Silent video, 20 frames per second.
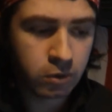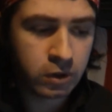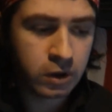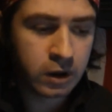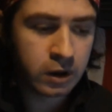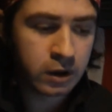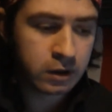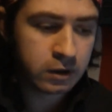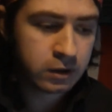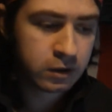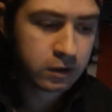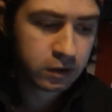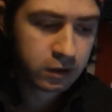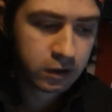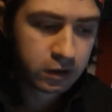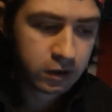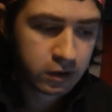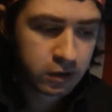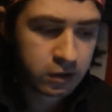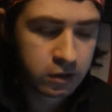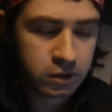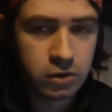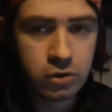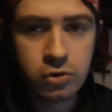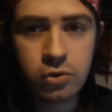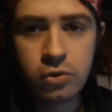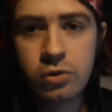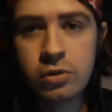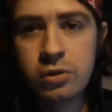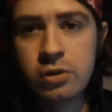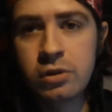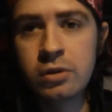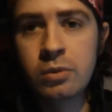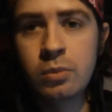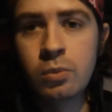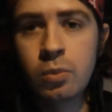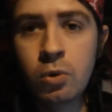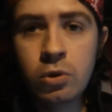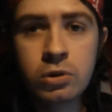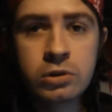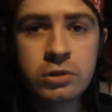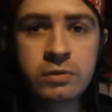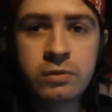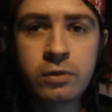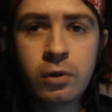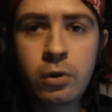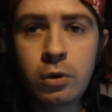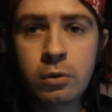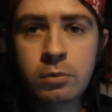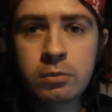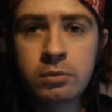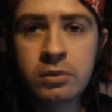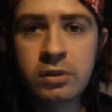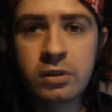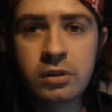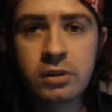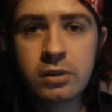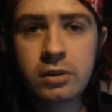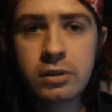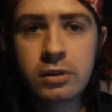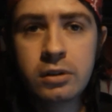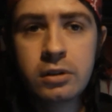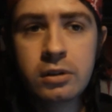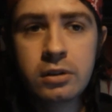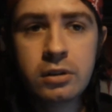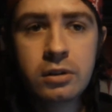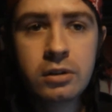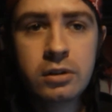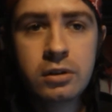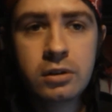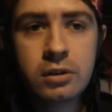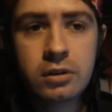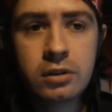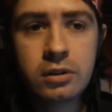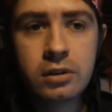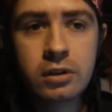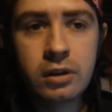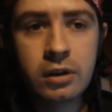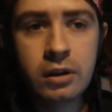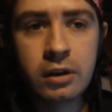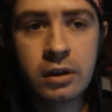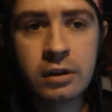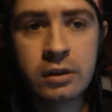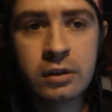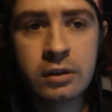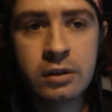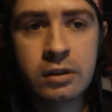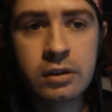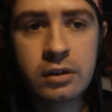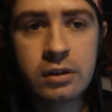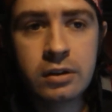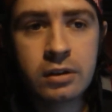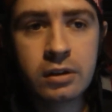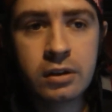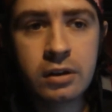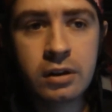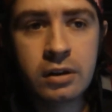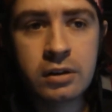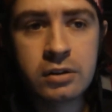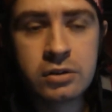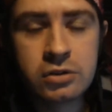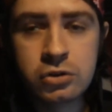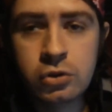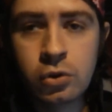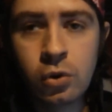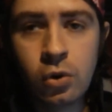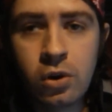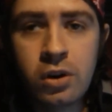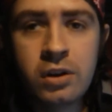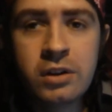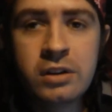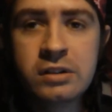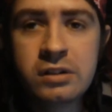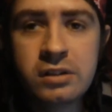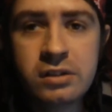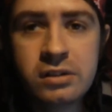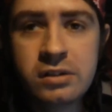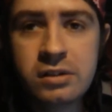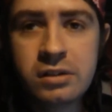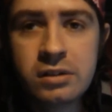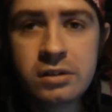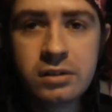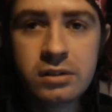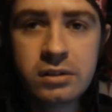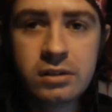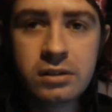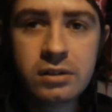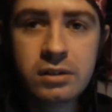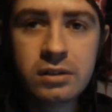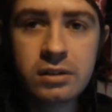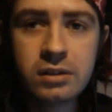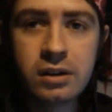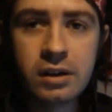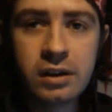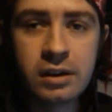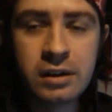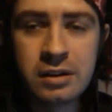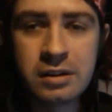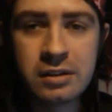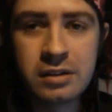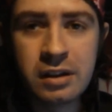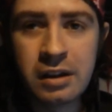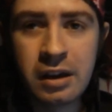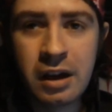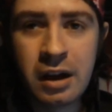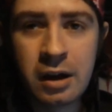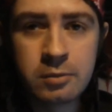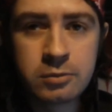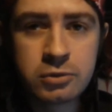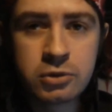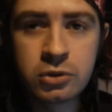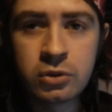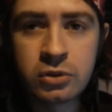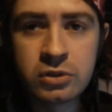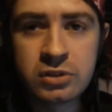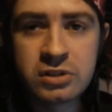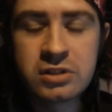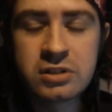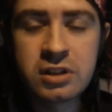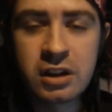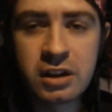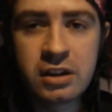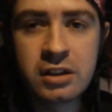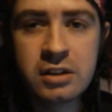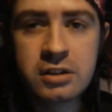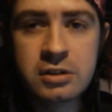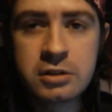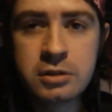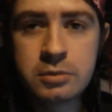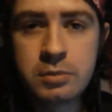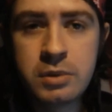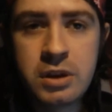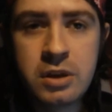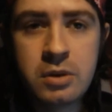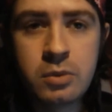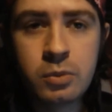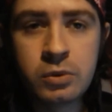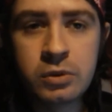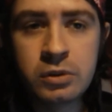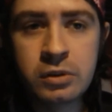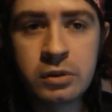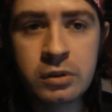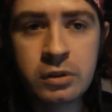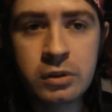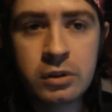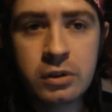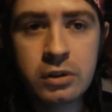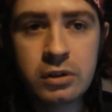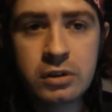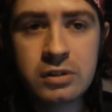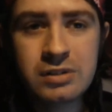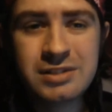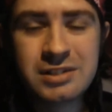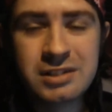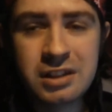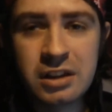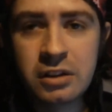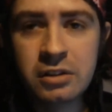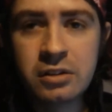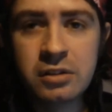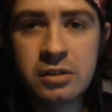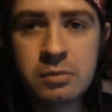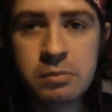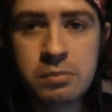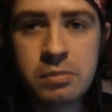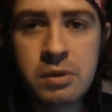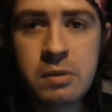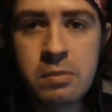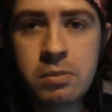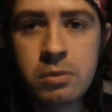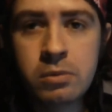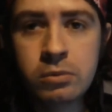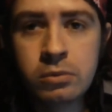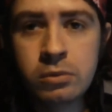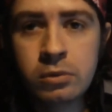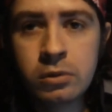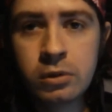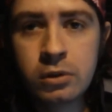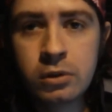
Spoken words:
that, the Union was formed and it's not England, and it absolutely sickens me when certain people